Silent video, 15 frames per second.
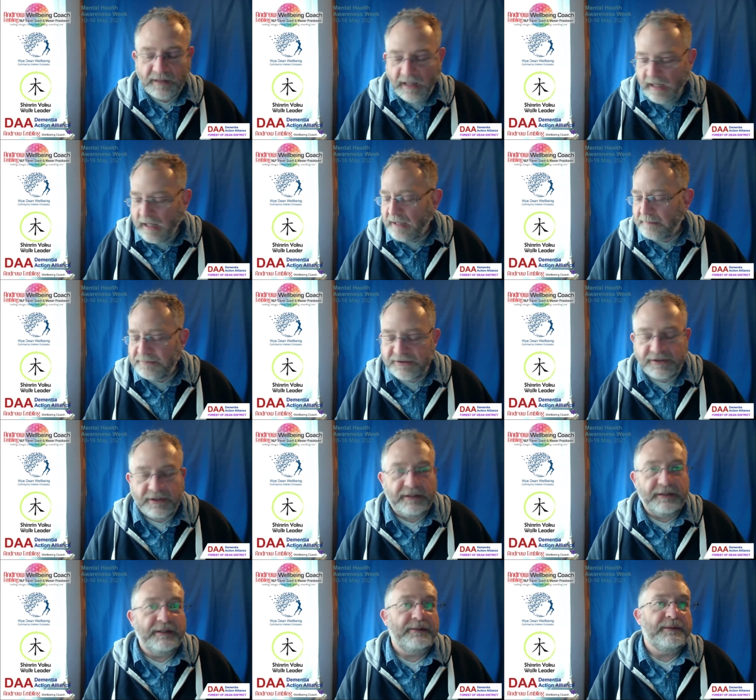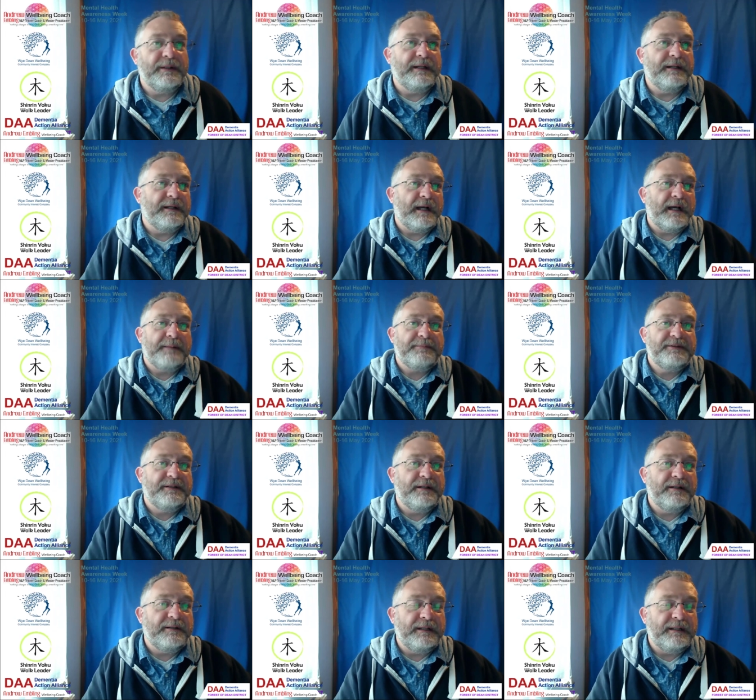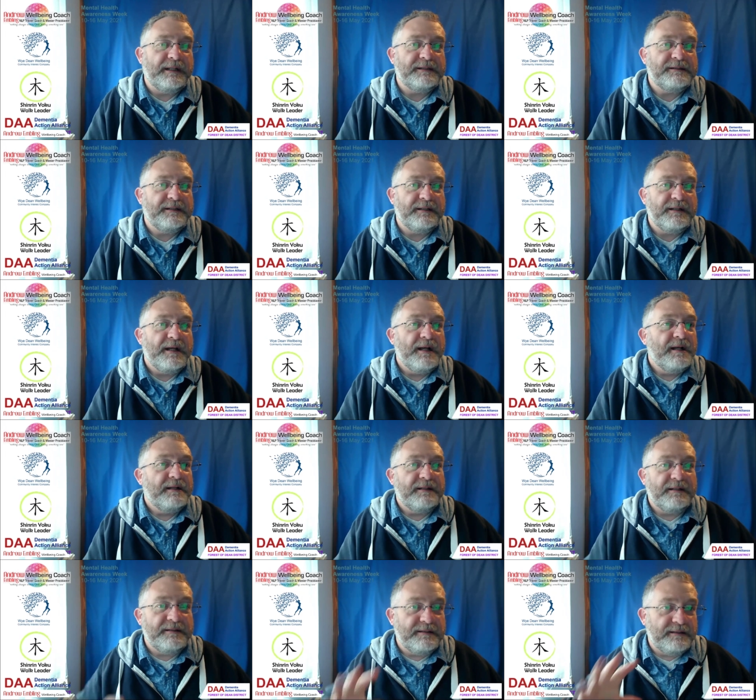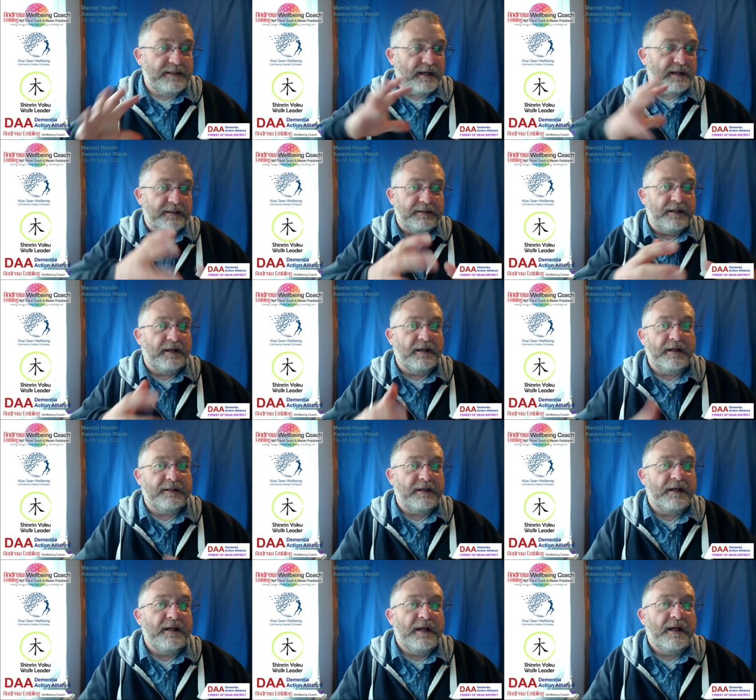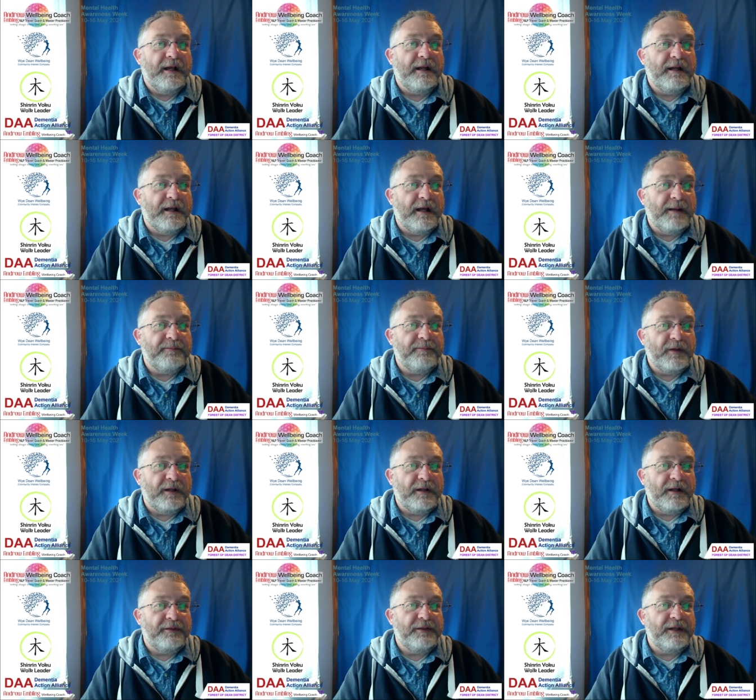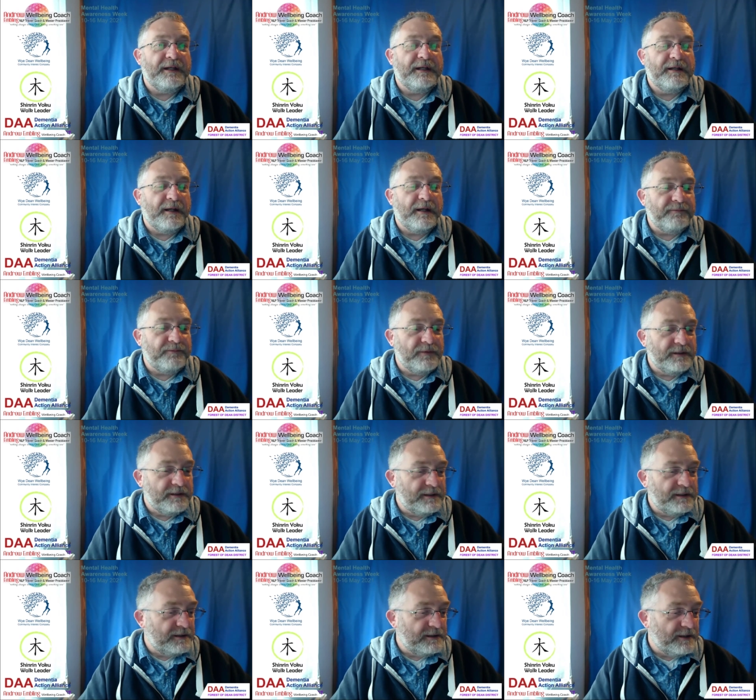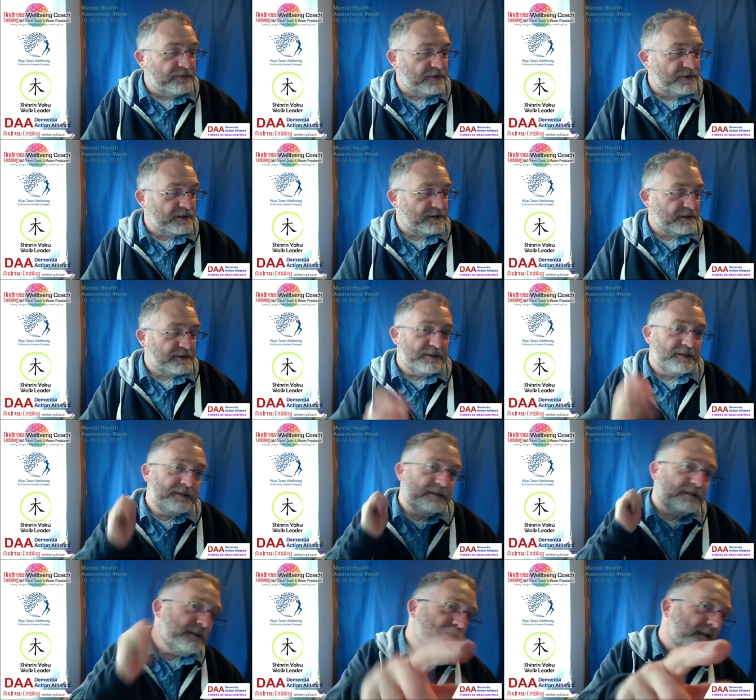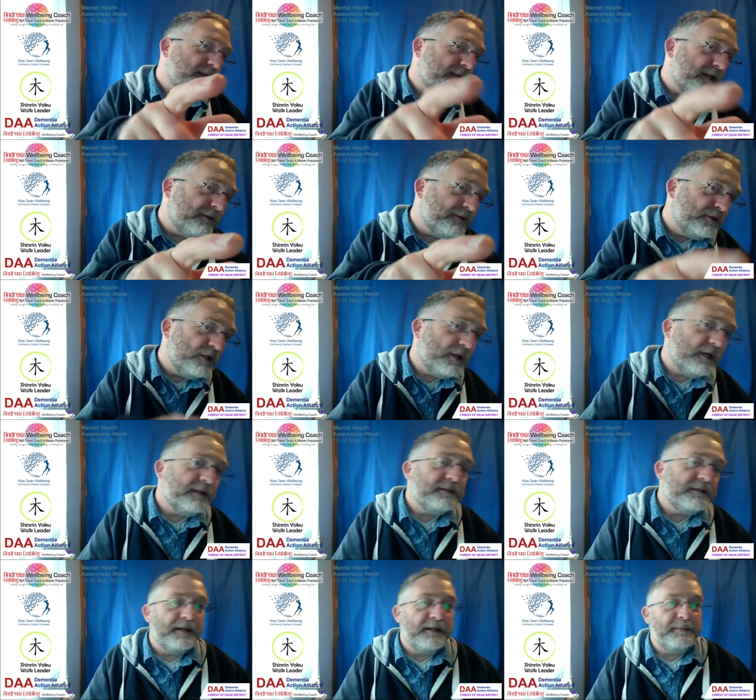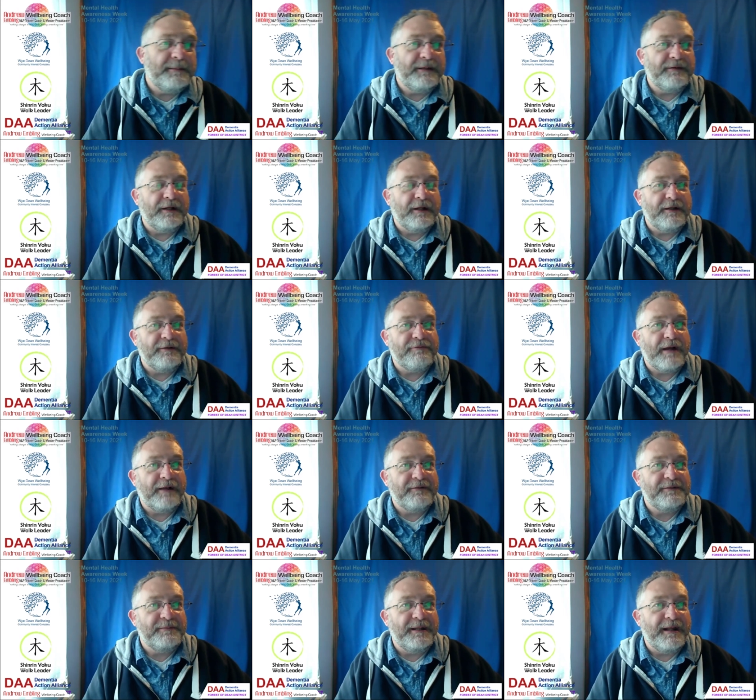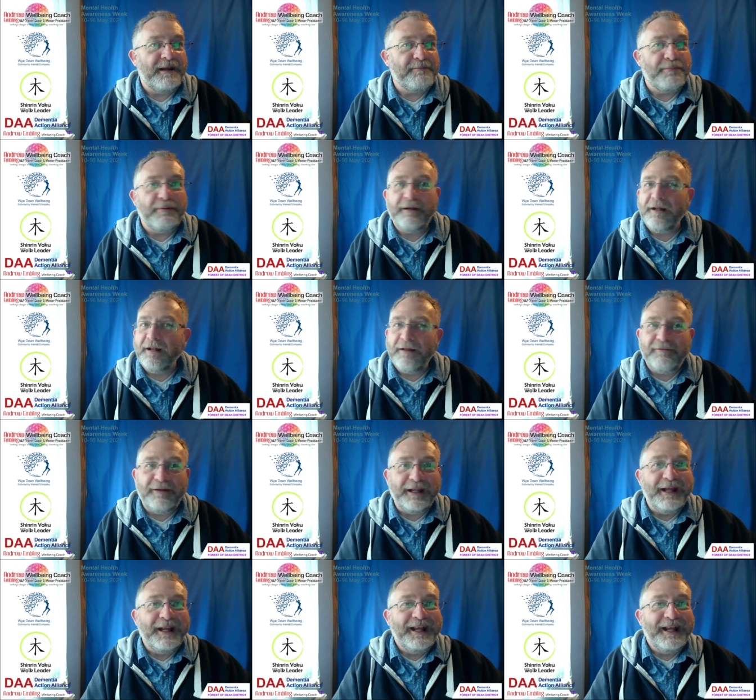Absolutely, and that's that. Yeah, I think you've just kind of chucked a little bit of a life raft to me there. Brilliant, lovely.